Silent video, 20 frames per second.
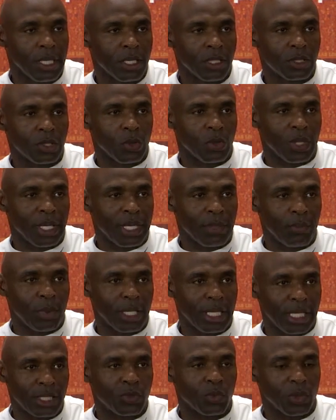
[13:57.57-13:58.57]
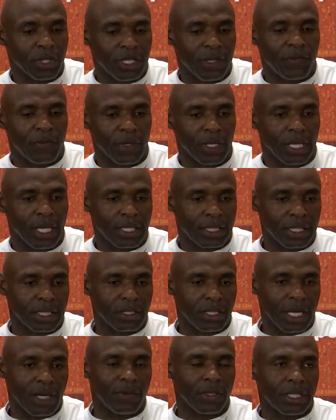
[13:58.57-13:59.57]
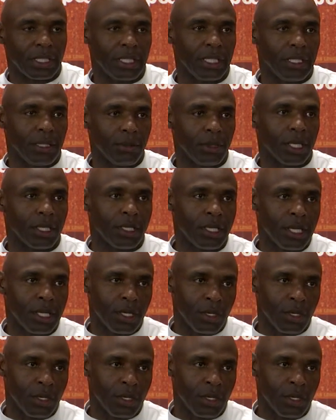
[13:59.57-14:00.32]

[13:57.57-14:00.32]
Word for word: So, and, but that's when you feel like that you have a team that